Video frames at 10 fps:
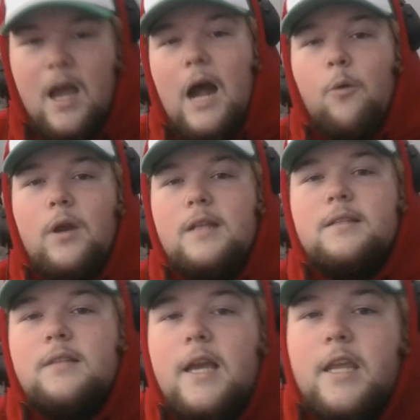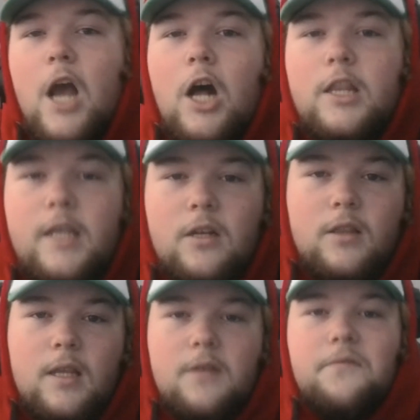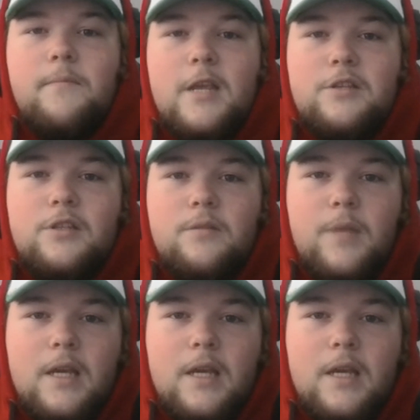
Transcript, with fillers: I wanted to let y'all in on the information